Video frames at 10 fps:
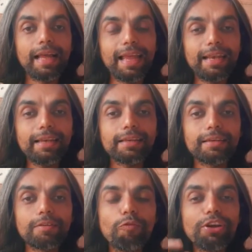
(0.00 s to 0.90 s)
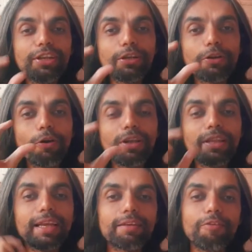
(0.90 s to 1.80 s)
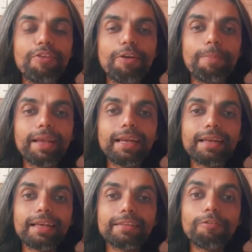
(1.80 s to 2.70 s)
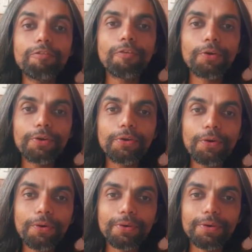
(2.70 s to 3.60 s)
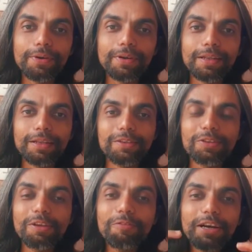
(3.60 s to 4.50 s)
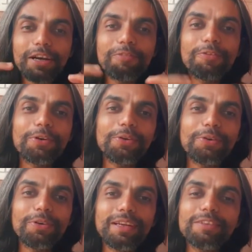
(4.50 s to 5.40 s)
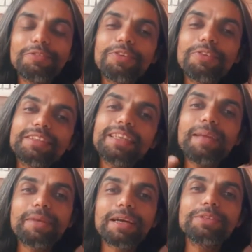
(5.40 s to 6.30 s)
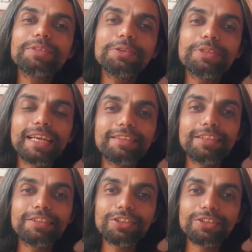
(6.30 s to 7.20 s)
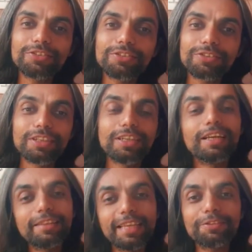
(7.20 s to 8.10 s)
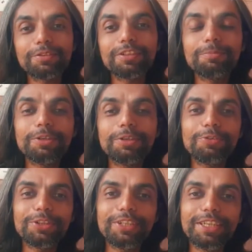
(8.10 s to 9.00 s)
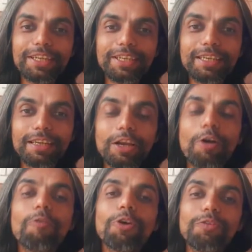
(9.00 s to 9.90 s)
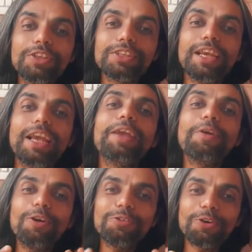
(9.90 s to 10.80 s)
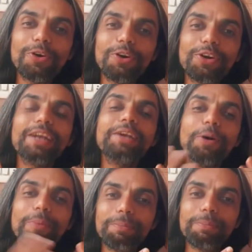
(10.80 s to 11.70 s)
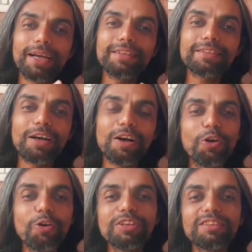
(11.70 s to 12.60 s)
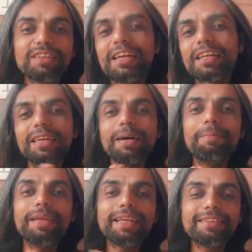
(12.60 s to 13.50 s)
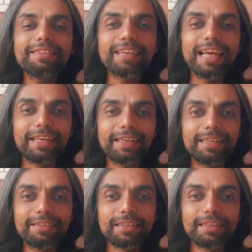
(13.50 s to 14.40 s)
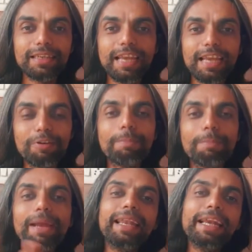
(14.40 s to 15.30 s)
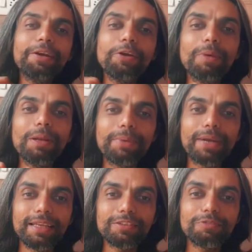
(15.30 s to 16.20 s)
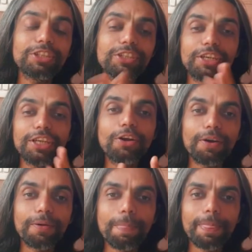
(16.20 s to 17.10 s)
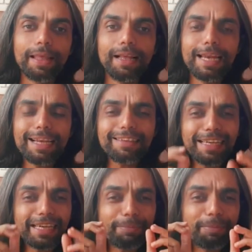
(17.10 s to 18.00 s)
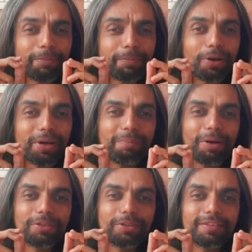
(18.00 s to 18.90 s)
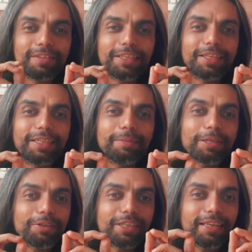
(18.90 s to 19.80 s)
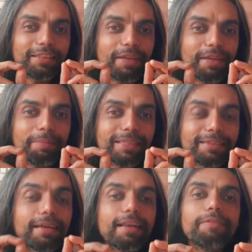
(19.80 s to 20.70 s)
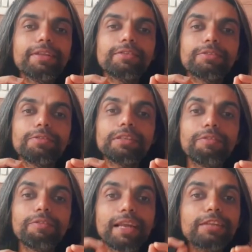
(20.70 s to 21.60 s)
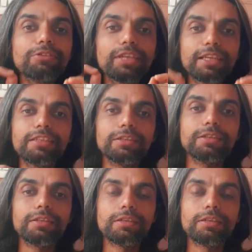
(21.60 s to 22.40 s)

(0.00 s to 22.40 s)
And what he called that wave packet as a photon. So the word photon is first time comes into the existence thanks to this beautiful theory for which he also got a Nobel Prize along with another American scientist. It was a pending Nobel Prize which he got. Let us learn a little bit more about this theory because it has a very much relevance with our education.